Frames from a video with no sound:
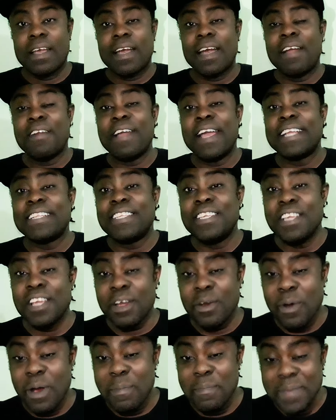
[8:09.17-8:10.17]
Alright, hear
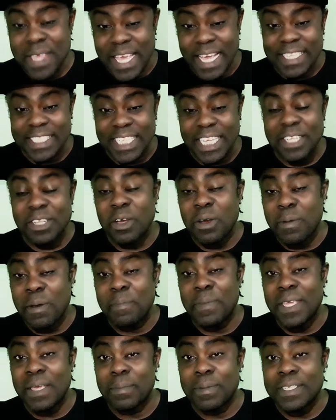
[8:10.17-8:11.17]
what me I said now, my
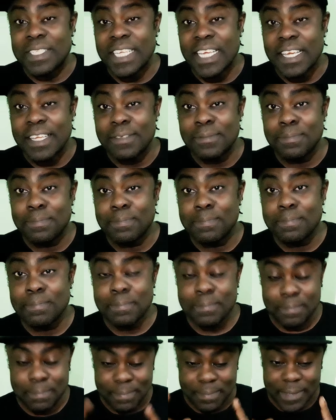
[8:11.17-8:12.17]
people. See?
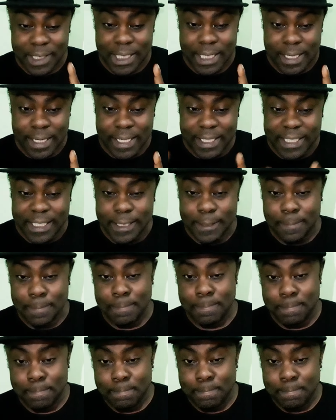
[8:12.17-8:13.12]
Listen.